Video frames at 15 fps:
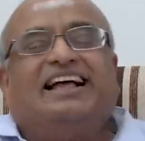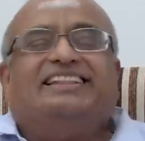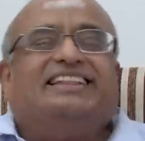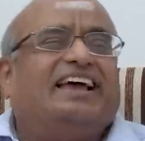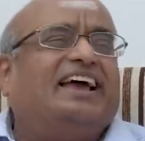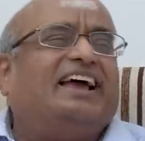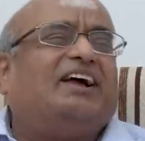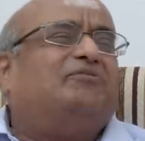
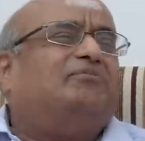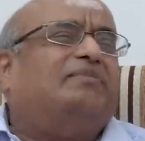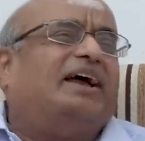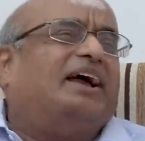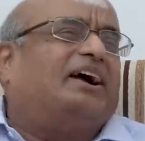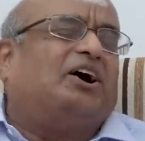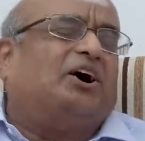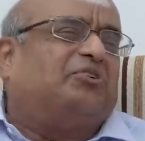They
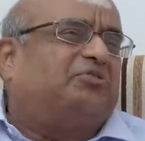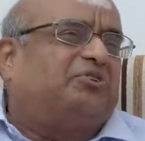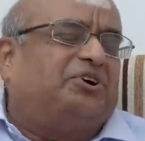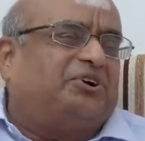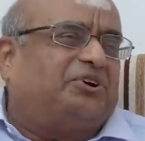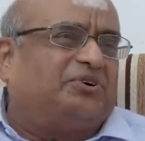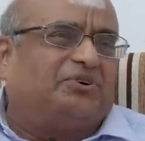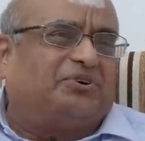may
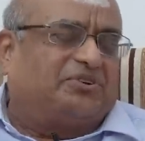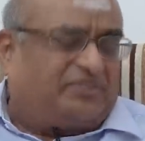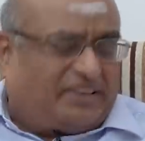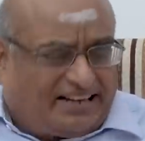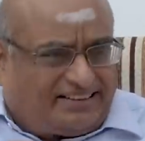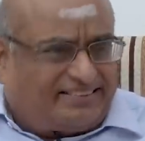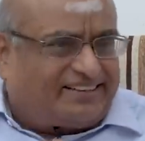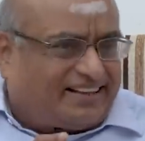constitute,
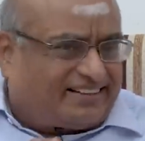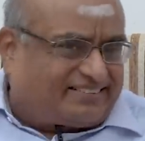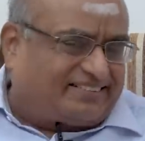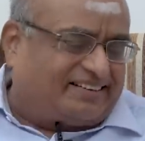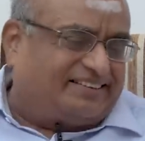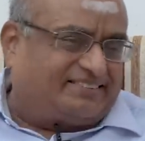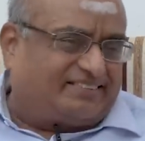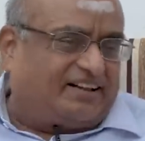
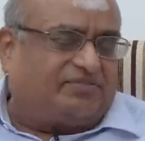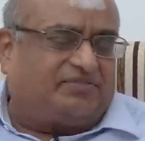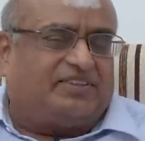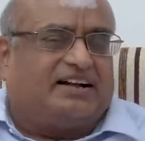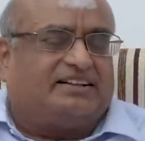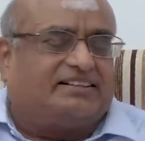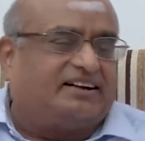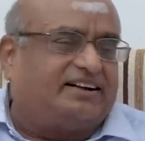Sensex itself,
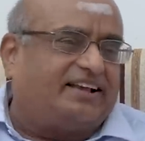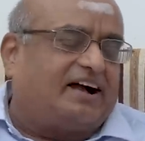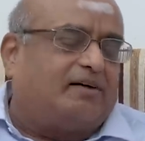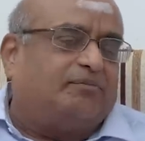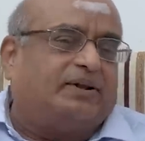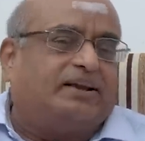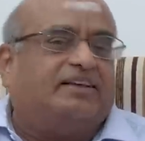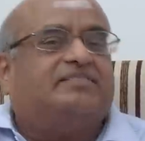that 30
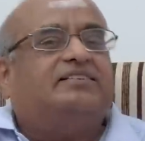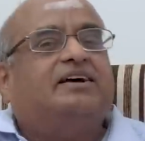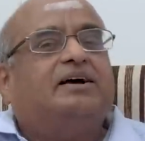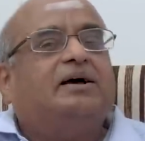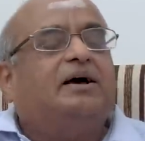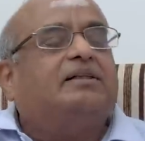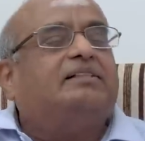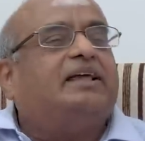companies,